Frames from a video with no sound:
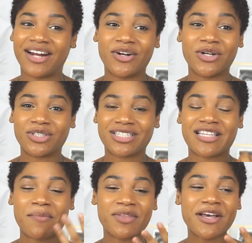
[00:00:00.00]
I don't know, just
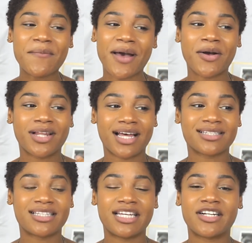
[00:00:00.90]
something about
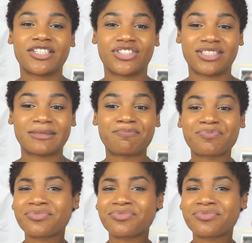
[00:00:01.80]
glass cleaner is just,